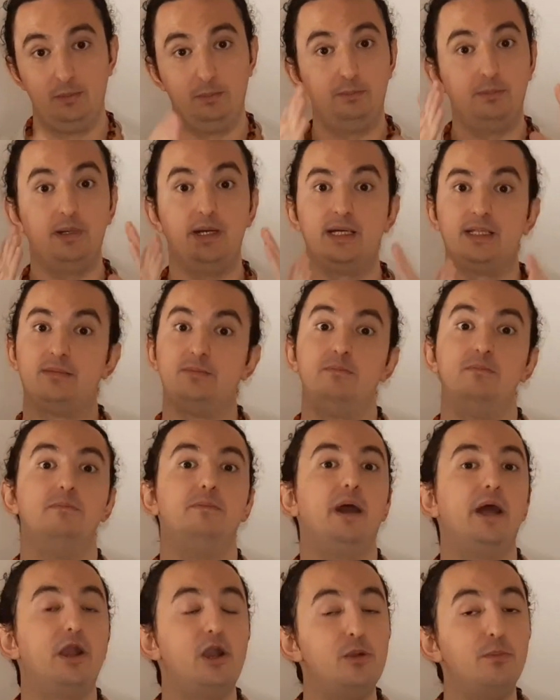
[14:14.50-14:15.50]
But
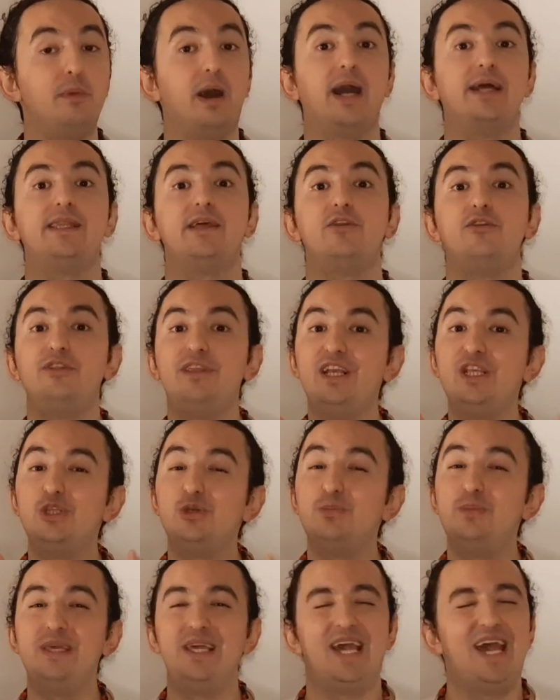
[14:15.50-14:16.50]
bear in mind that you need to
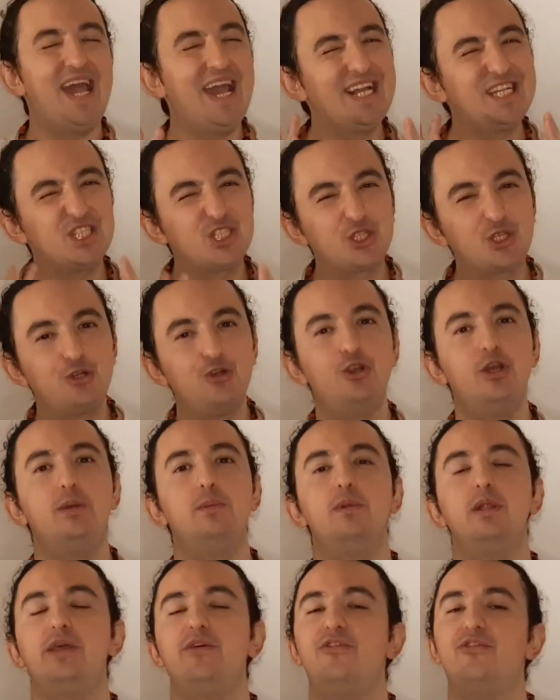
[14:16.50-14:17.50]
be
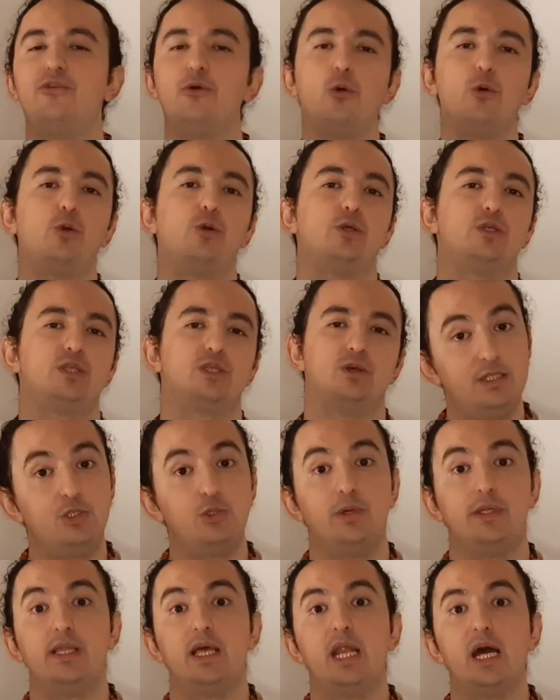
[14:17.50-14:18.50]
extremely focused
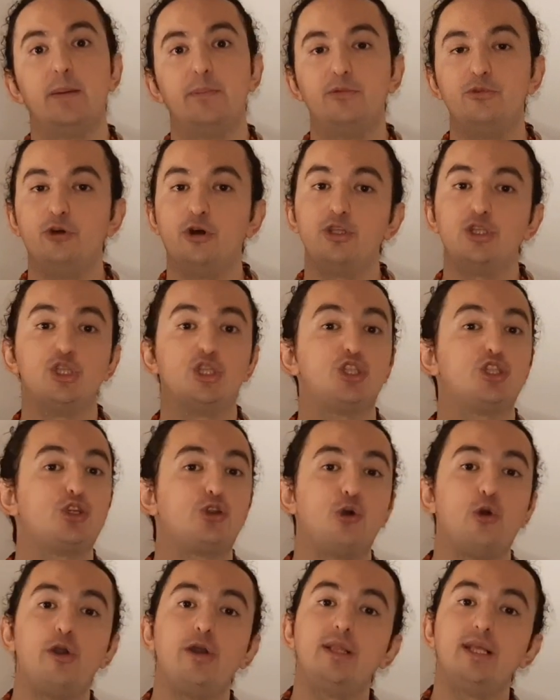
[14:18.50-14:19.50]
to end up not
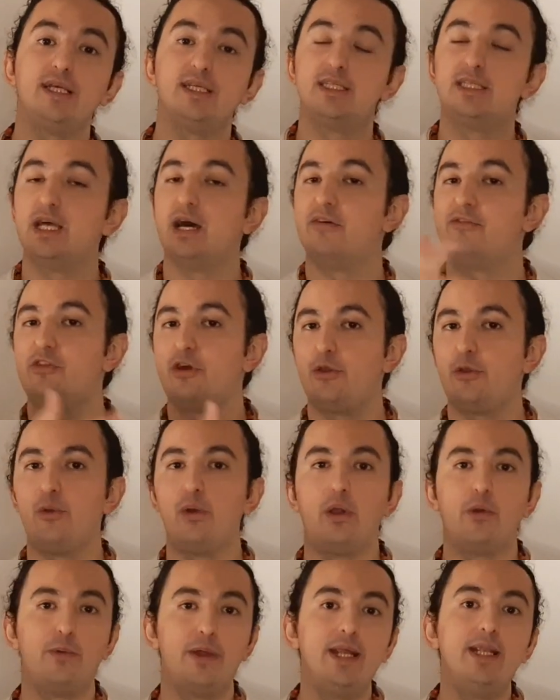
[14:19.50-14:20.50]
destroying the stuff that you're
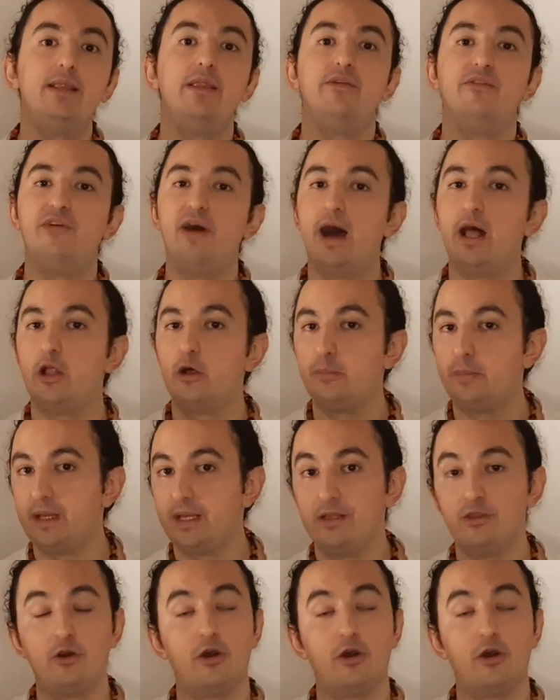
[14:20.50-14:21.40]
already developing,